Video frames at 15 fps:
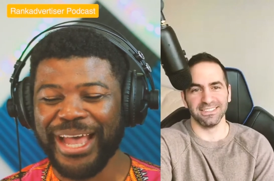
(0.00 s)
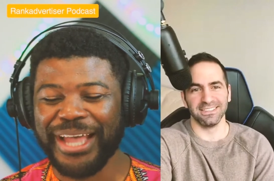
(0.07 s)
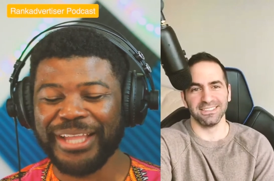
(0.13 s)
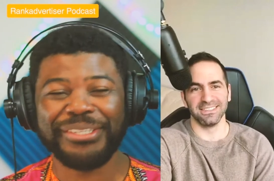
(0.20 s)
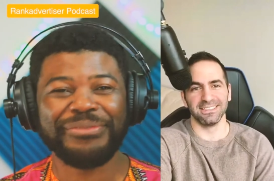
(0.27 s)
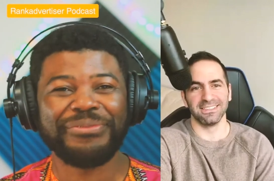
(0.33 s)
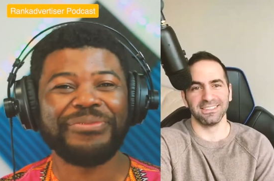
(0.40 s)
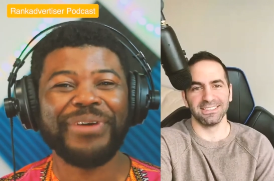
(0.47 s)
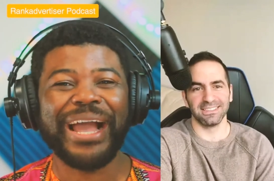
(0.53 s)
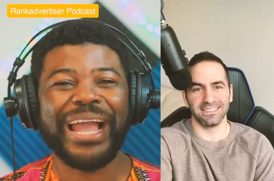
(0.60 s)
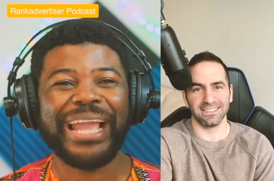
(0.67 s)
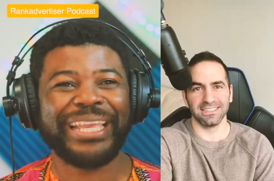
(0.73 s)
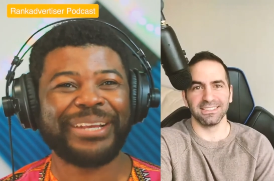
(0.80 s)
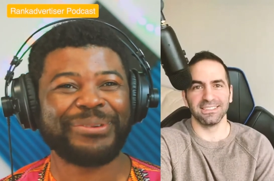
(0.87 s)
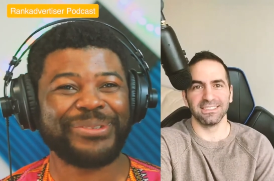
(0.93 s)
Speaker 1: uh,
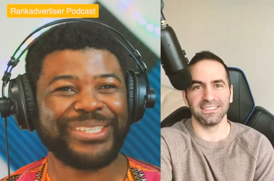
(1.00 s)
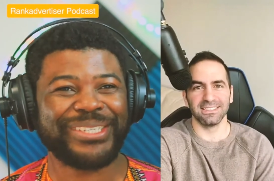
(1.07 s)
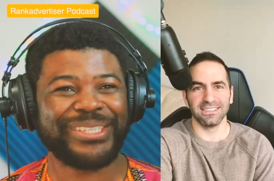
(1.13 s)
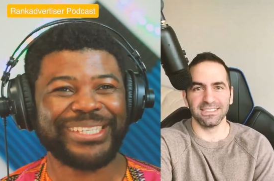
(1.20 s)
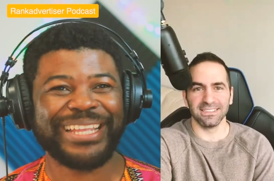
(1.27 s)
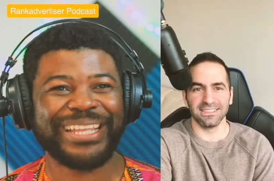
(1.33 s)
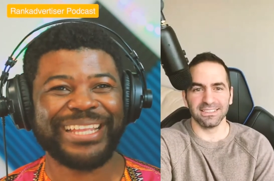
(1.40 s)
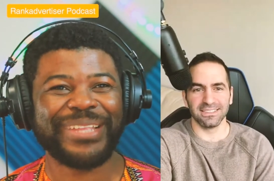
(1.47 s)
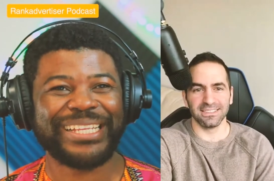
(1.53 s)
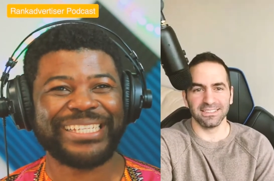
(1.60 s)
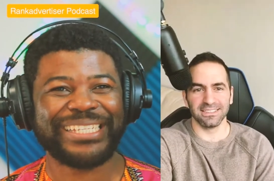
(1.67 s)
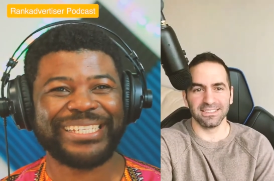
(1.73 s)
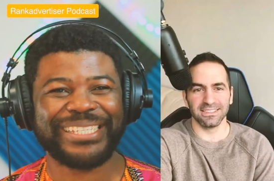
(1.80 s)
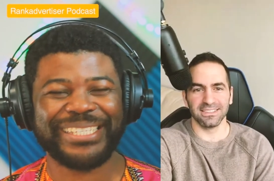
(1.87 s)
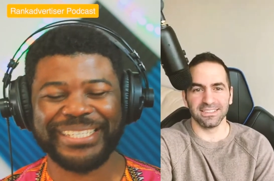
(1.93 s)
DeFi ecosystem that
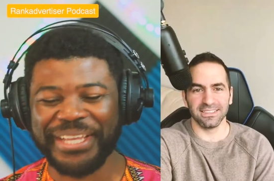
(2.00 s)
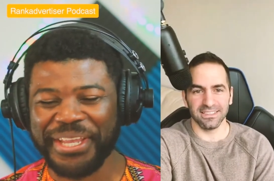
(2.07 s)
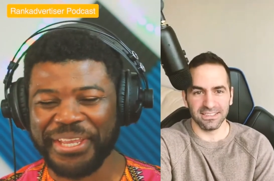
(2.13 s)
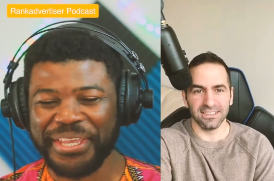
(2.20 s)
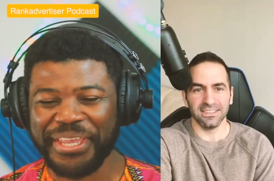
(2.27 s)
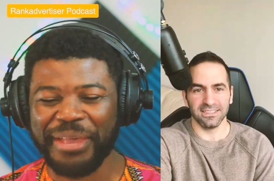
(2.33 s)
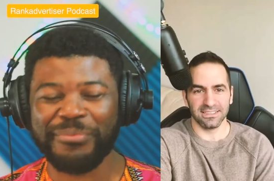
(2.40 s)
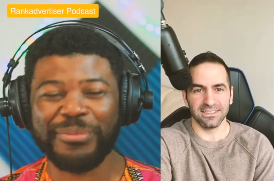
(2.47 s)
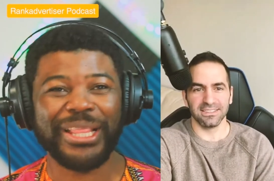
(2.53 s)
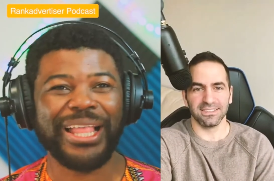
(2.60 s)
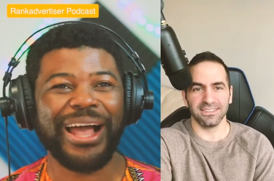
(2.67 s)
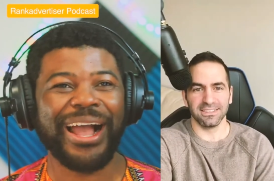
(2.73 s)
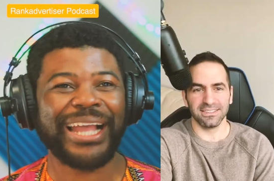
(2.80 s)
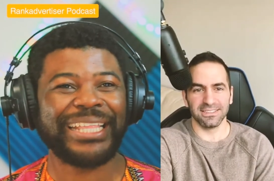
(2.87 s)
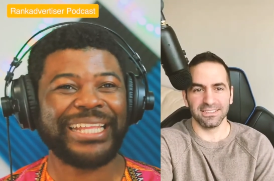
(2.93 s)
just came
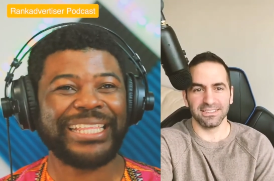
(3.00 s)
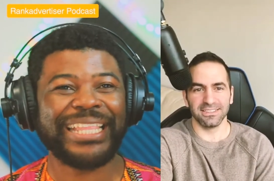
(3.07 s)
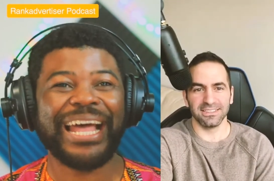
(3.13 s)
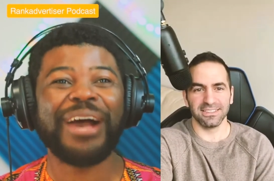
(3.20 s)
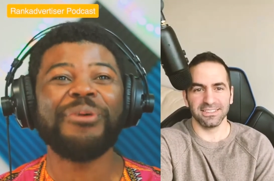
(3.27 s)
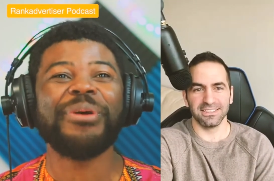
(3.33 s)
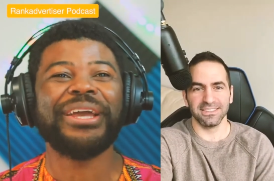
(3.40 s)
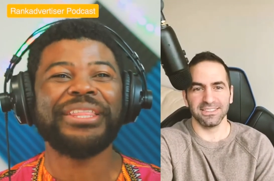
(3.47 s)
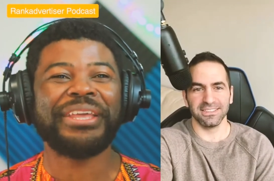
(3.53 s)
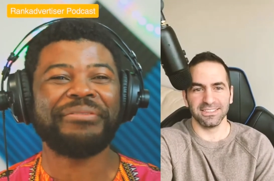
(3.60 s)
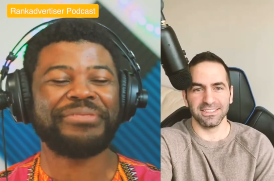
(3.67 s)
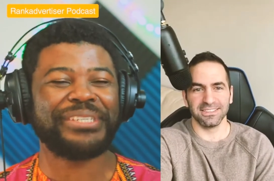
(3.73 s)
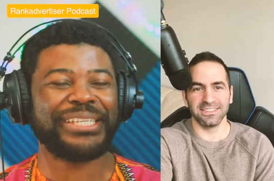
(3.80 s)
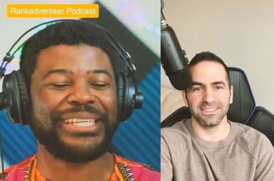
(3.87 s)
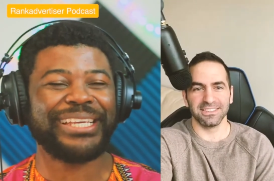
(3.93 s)
along, and then now
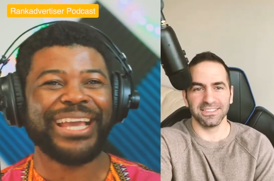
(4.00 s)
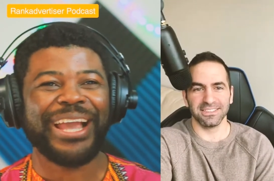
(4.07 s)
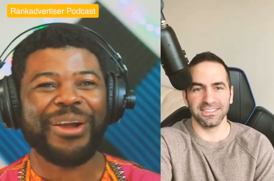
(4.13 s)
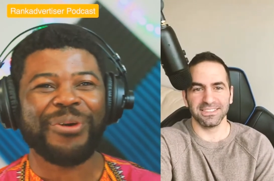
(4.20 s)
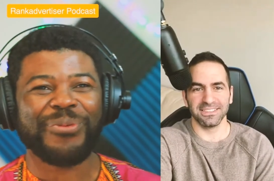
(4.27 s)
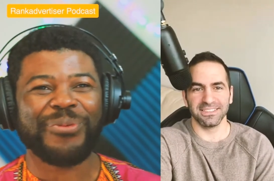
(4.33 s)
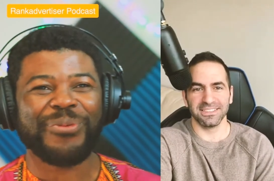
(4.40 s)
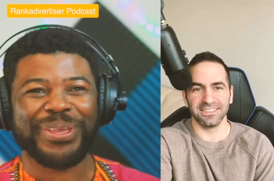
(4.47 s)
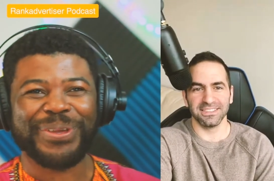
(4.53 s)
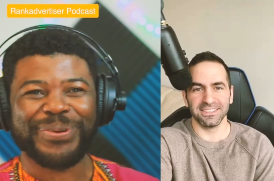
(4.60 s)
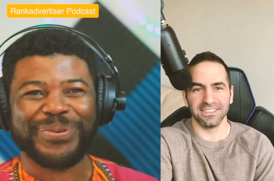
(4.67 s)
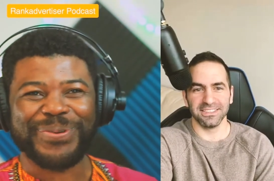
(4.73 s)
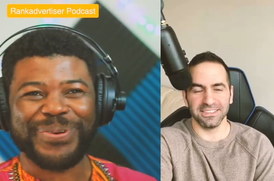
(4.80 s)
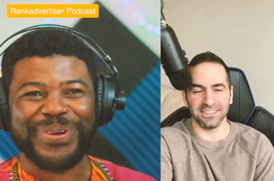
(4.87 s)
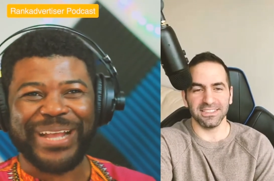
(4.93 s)
NFT. Were
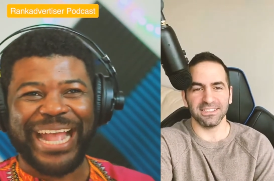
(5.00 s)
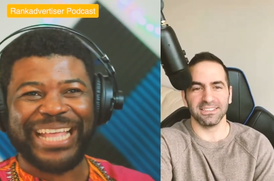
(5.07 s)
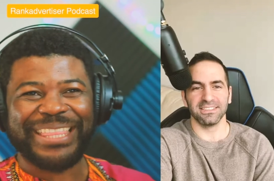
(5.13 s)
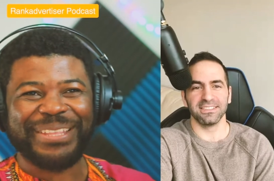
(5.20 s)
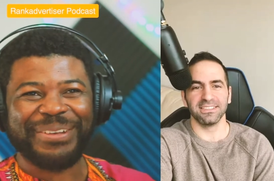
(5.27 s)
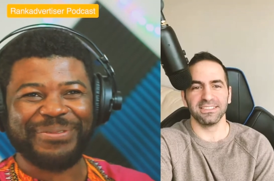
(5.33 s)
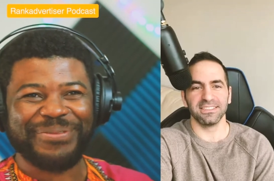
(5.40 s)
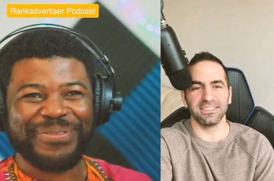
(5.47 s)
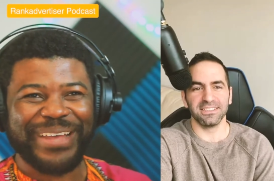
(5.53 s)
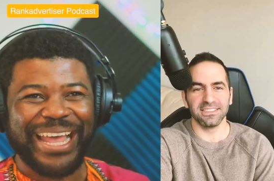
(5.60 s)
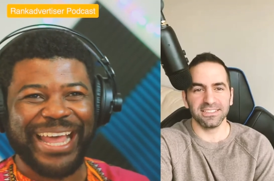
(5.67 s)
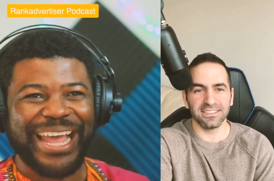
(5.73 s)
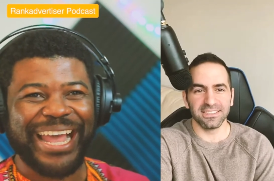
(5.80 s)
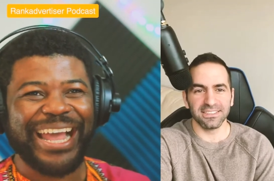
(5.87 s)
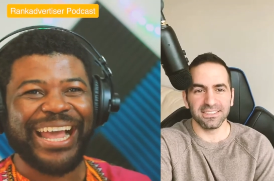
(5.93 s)
you kind of
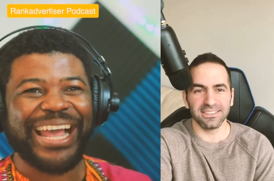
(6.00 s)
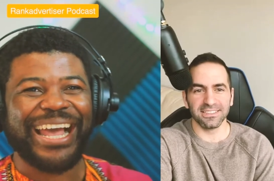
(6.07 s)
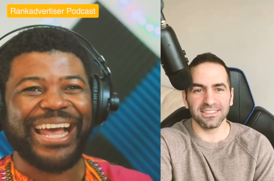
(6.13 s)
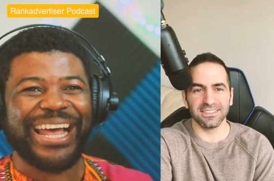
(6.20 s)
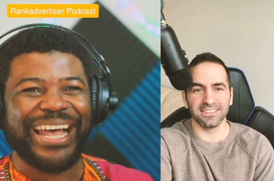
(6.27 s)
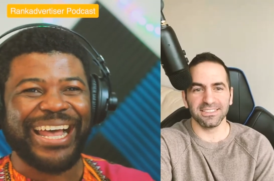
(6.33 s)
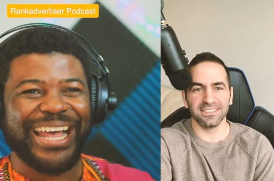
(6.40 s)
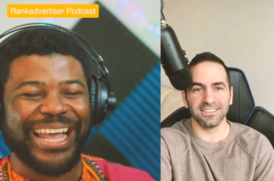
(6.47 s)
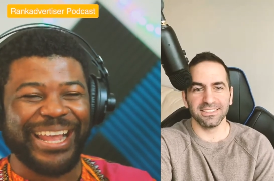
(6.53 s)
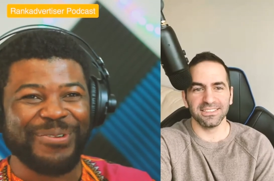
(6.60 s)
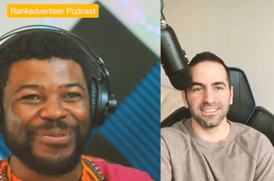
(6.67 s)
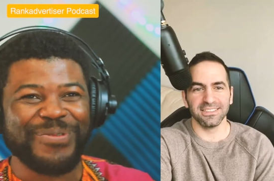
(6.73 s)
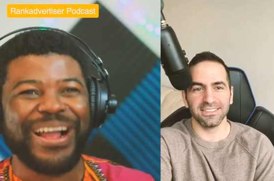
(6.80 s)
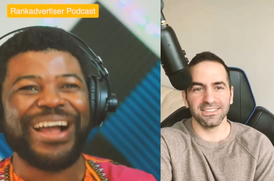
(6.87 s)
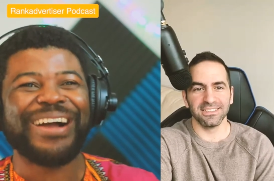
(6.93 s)
uh, uh,
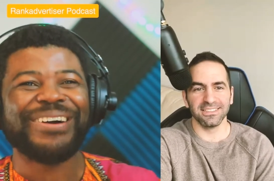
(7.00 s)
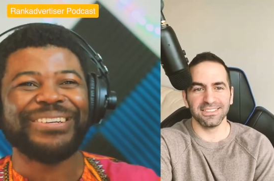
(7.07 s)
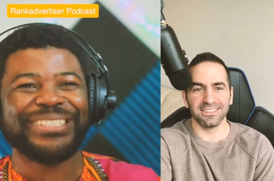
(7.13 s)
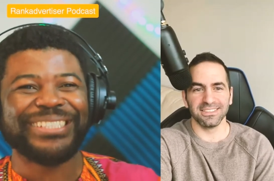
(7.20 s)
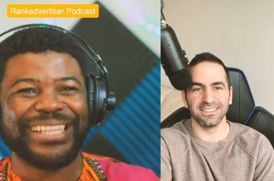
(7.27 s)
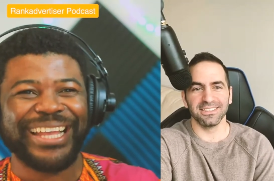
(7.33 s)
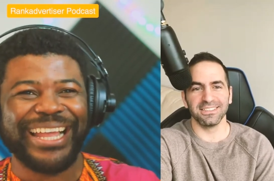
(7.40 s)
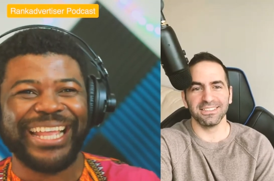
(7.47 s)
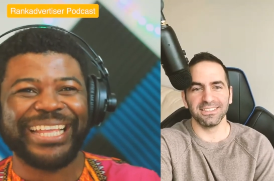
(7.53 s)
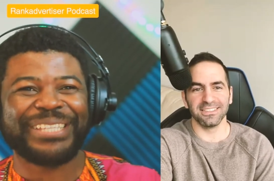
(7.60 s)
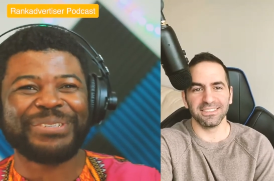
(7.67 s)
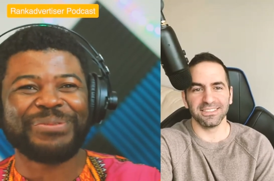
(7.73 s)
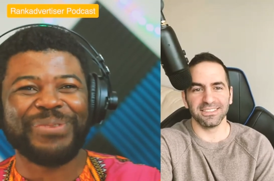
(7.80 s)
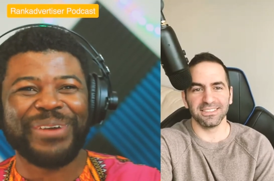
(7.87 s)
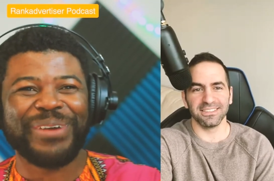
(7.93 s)
around uh,
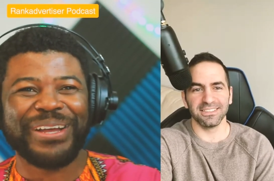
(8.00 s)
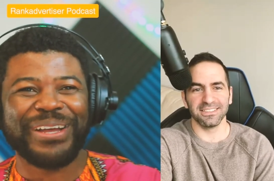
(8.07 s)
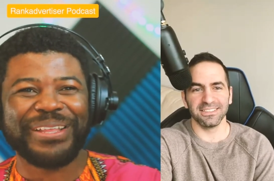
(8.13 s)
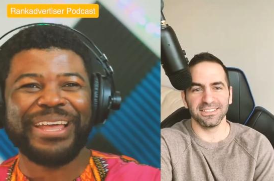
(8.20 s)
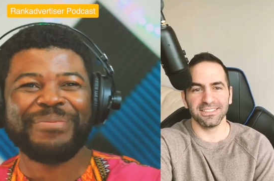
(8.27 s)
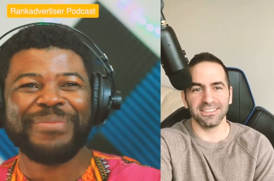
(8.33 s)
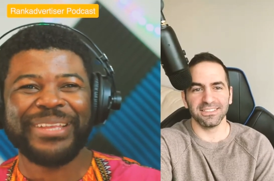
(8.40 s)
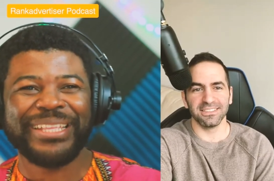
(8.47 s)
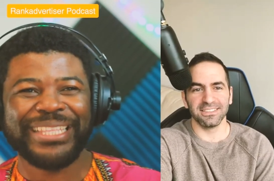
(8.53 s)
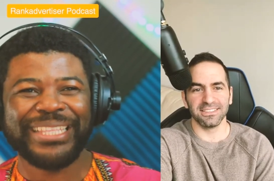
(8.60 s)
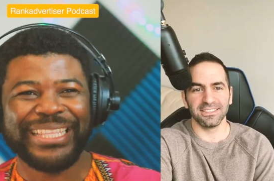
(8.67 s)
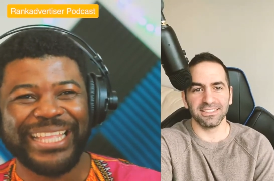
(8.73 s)
each one of them and